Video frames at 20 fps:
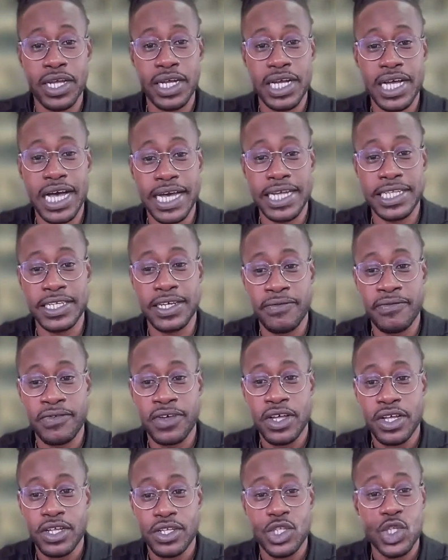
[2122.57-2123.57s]
kind of
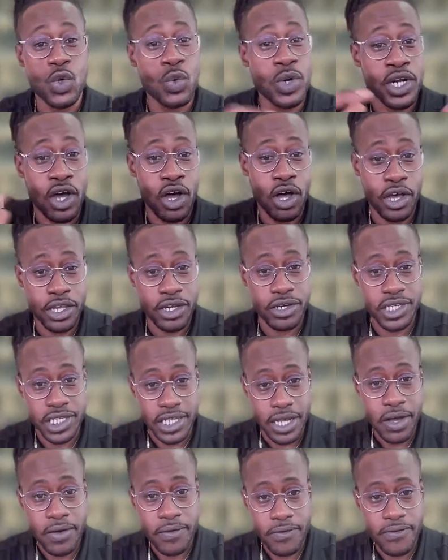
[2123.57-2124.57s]
do it all
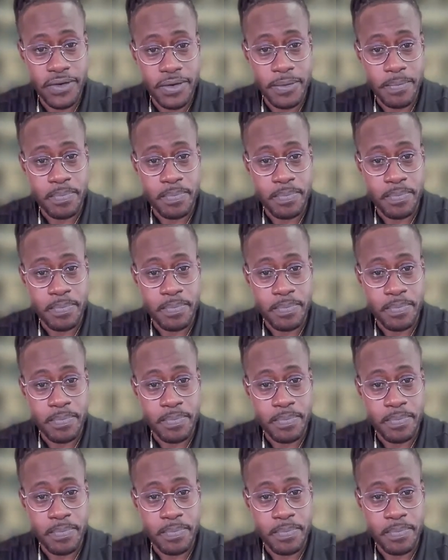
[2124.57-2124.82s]
yourself.